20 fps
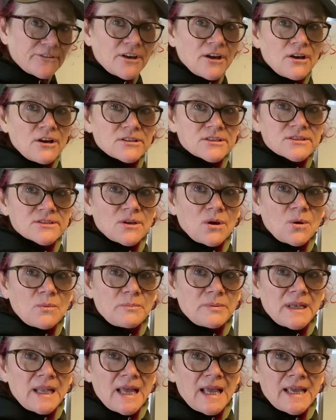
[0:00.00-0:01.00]
the hard sole
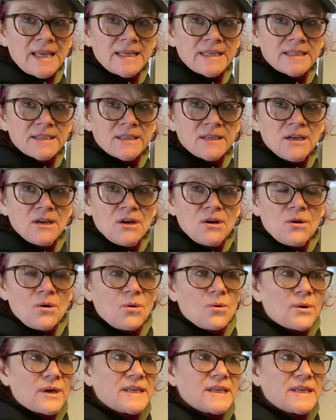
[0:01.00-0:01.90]
plane or,